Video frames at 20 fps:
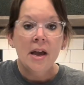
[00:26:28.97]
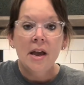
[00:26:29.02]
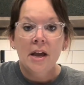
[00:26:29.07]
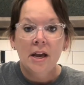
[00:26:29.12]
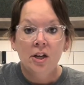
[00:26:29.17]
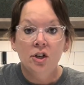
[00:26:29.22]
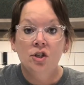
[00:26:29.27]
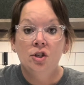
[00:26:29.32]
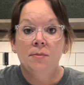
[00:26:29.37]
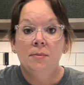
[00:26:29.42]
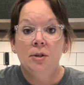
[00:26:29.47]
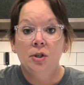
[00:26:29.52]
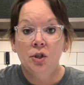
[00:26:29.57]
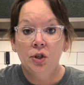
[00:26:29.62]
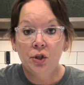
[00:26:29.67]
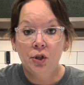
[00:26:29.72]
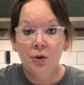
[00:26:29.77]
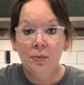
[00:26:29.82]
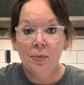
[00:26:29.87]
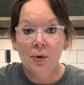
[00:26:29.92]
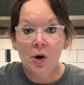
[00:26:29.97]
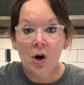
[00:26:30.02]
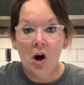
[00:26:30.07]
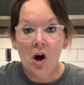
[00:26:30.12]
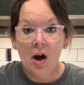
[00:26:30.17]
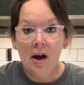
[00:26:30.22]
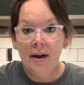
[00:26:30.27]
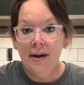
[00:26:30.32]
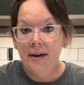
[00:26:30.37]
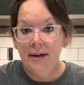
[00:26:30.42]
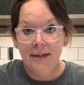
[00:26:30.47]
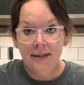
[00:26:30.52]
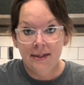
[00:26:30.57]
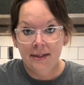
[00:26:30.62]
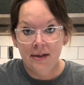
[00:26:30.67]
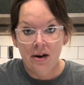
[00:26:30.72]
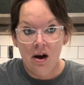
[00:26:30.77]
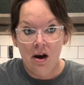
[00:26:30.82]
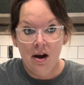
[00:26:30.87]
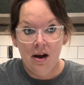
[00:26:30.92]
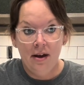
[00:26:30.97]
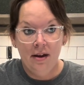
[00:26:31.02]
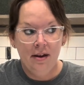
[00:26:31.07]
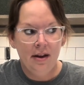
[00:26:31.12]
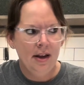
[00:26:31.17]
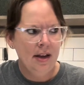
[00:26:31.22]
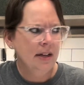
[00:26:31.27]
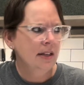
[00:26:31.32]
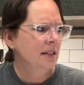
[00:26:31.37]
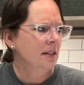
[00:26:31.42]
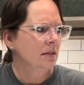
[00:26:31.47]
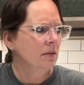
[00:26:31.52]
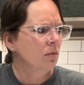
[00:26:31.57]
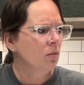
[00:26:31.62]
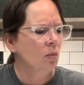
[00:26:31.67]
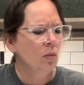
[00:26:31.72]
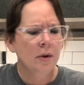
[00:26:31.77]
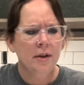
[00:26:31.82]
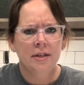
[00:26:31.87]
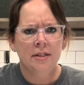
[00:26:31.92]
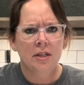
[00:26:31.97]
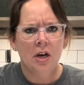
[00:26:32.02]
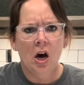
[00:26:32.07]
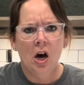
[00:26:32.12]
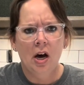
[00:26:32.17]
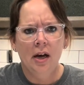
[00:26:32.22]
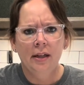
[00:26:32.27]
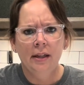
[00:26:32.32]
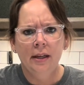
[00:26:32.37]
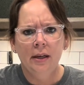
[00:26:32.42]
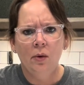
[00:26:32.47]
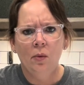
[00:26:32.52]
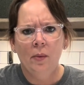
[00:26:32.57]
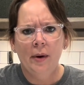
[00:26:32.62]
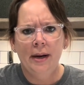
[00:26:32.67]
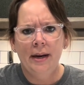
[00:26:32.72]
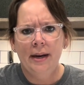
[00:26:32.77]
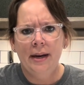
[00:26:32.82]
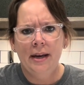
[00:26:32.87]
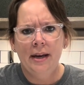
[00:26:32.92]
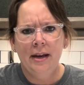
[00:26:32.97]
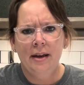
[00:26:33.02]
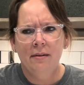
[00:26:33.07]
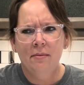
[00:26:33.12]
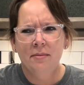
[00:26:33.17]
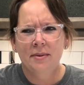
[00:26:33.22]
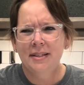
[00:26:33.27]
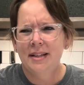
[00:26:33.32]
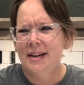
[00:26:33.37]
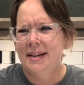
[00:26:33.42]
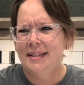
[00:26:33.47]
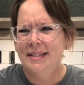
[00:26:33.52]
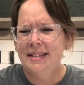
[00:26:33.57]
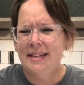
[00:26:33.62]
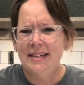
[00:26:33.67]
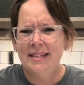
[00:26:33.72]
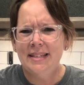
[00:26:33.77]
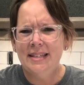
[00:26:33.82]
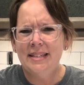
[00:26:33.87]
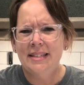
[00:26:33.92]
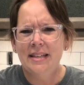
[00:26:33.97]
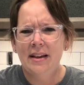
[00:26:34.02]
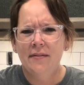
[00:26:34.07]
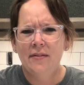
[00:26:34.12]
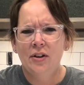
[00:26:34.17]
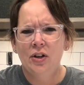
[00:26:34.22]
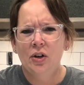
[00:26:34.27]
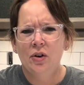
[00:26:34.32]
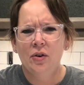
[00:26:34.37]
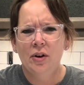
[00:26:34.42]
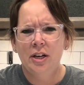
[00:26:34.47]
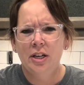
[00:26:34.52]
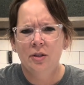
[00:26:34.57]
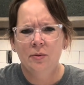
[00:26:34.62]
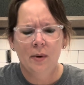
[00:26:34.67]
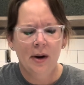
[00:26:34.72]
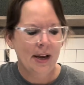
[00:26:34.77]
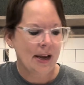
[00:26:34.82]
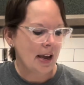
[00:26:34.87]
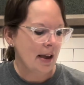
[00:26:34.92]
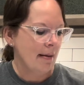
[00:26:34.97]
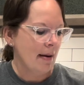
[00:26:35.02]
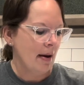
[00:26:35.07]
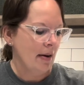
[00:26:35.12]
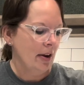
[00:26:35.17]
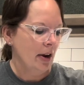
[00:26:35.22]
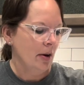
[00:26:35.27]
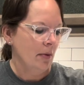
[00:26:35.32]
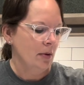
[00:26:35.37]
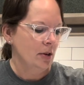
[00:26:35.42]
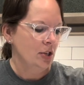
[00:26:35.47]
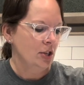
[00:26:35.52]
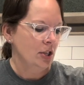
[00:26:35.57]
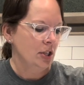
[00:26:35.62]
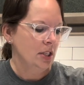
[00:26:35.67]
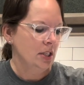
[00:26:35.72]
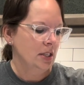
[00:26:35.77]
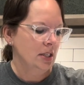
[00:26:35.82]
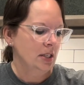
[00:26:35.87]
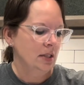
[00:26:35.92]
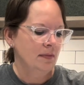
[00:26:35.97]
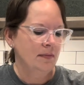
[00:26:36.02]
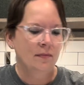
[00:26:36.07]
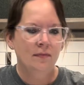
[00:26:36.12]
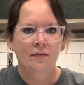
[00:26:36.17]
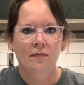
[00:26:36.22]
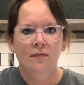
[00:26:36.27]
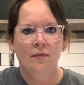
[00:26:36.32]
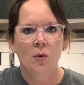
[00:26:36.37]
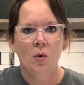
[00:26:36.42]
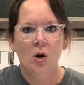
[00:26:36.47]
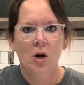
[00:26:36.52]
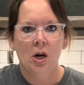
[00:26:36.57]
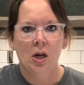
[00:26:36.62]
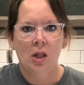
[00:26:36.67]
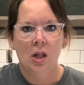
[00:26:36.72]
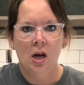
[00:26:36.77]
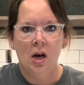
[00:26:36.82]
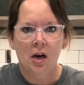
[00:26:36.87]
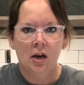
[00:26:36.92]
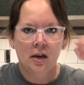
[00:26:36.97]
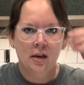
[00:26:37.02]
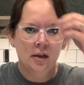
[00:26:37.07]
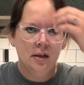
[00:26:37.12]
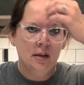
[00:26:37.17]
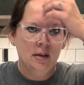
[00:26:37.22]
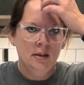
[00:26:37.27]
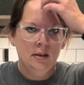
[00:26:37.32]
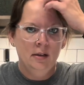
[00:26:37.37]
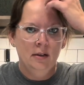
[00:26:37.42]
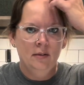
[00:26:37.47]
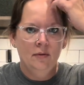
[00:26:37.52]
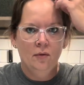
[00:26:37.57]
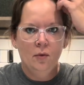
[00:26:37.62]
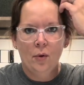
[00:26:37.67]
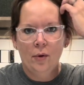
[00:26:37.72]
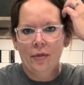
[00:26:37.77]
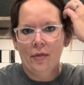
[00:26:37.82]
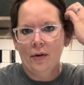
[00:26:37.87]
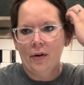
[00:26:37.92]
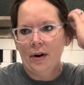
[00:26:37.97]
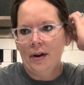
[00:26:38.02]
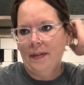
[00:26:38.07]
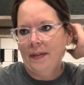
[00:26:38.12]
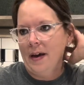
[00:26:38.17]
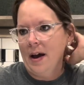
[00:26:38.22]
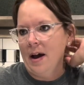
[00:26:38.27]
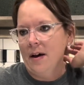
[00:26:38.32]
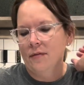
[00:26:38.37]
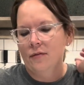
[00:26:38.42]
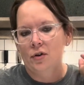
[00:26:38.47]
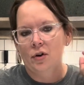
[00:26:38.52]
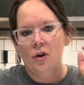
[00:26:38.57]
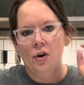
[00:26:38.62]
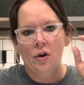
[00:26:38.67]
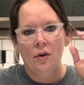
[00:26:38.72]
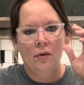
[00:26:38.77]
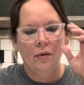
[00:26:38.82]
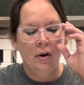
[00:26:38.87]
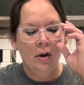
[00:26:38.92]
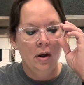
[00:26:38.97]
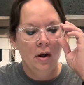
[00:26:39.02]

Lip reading: It should be super hot. It's not. It is oddly windy, and it was like 67 degrees when I came out here, which it's 4 o'clock, 4:30 in the afternoon.